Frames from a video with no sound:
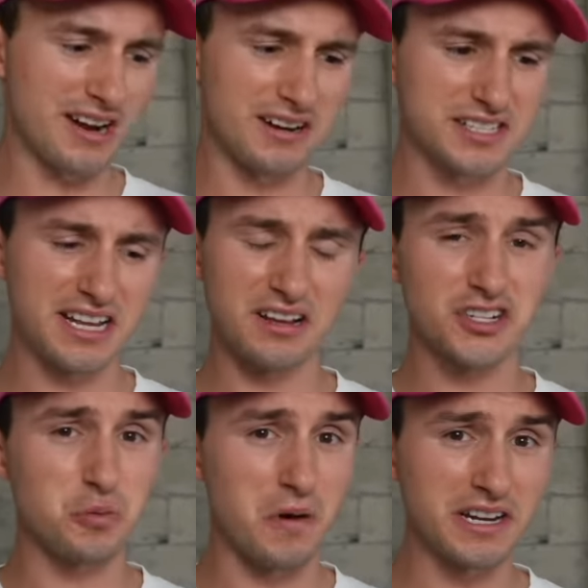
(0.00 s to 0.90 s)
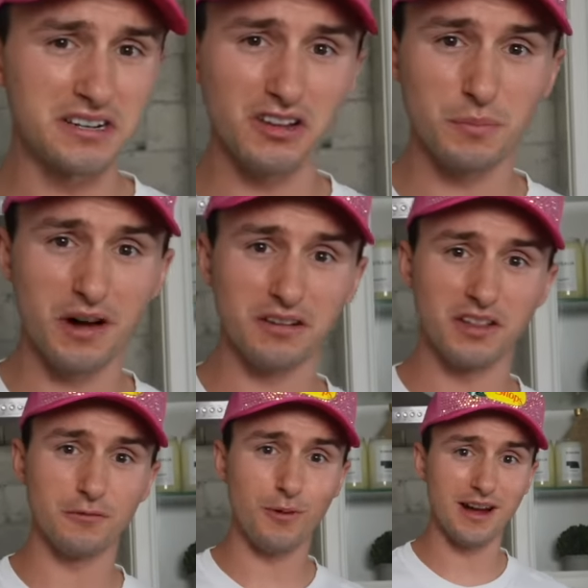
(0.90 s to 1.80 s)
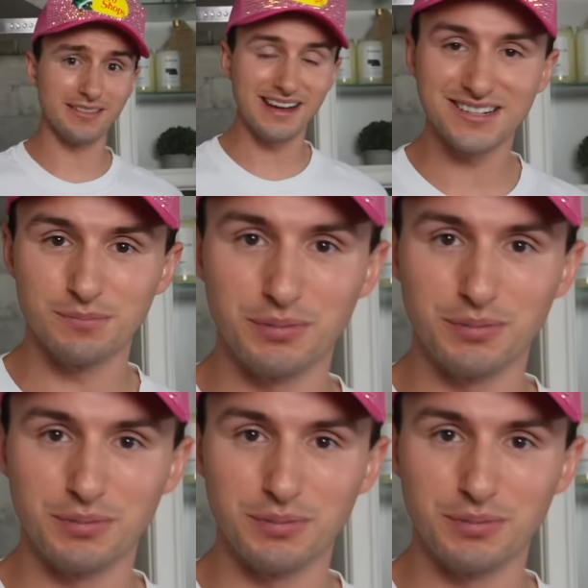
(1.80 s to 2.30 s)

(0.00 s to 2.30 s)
I gotta say, a $20 bottle of wine, that is